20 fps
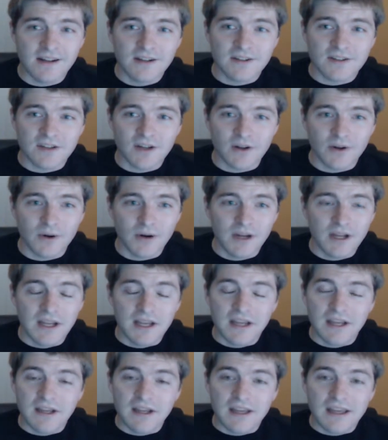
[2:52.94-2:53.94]
So
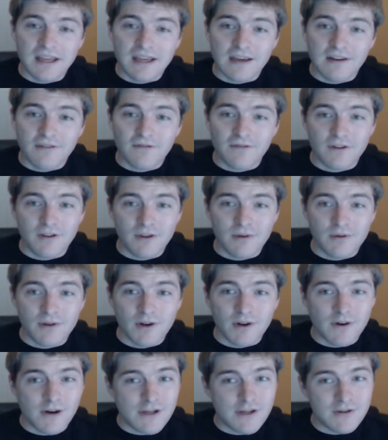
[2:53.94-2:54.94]
if you
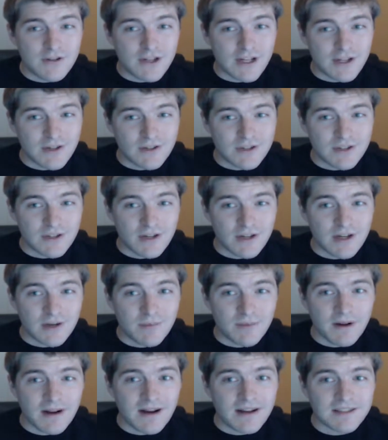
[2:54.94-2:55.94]
go and you check your circuit
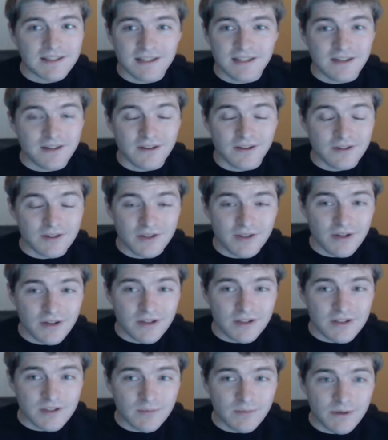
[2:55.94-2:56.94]
box and none of the
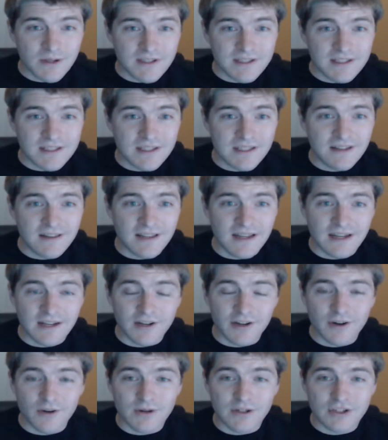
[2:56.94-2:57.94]
circuits are busted, then
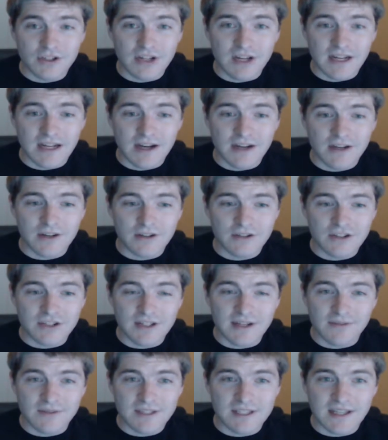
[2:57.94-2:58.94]
go and check out your
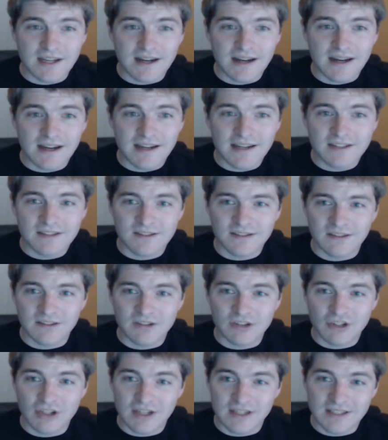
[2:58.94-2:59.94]
GFCIs
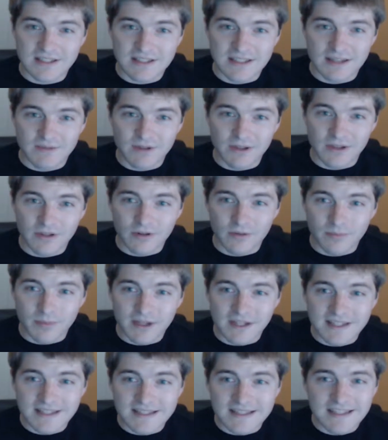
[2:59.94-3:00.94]
and check and see if the little
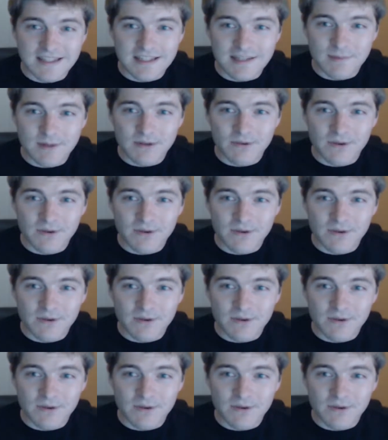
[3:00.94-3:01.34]
buttons need to be